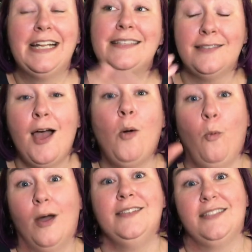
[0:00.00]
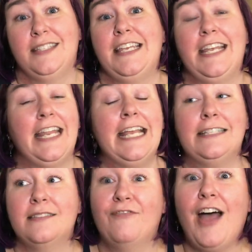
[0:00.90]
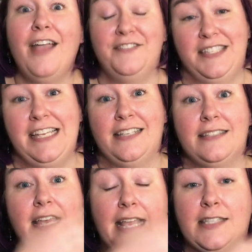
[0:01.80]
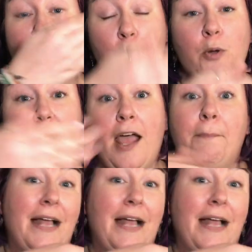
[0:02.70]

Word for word: It's not one scene, it's 5 scenes that gets broken up